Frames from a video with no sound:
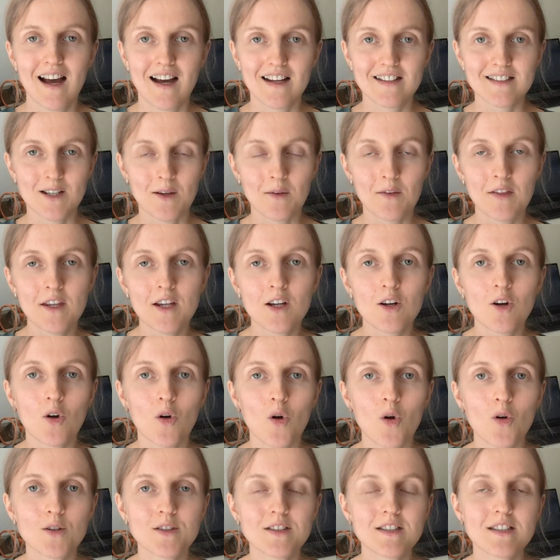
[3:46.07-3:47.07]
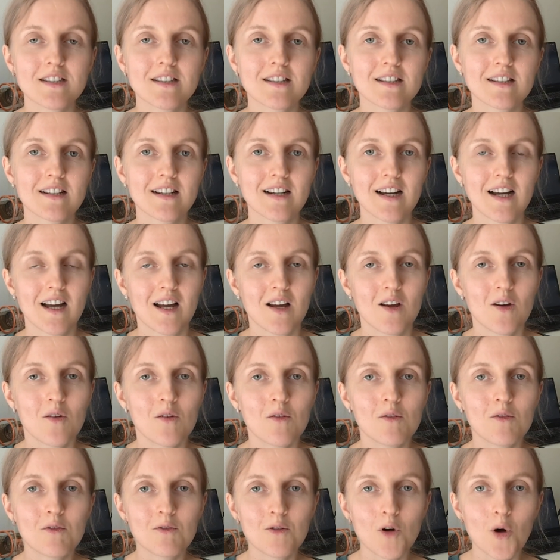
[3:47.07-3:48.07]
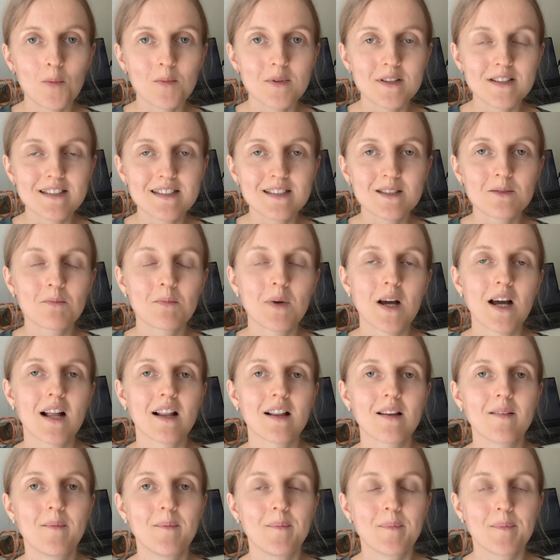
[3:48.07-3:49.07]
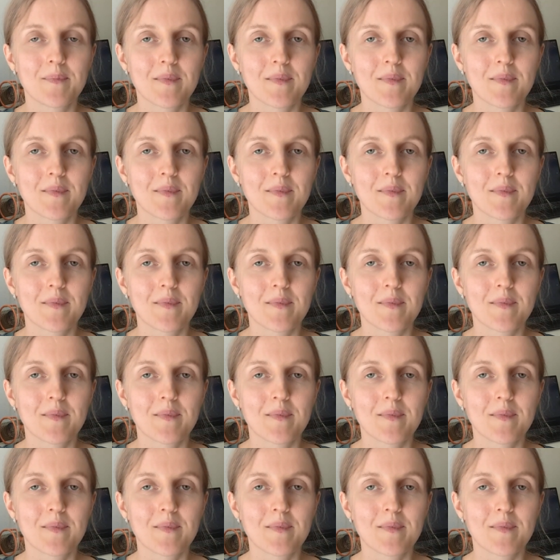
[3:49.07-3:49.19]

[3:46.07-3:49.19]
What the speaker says: something rotting, vomit smell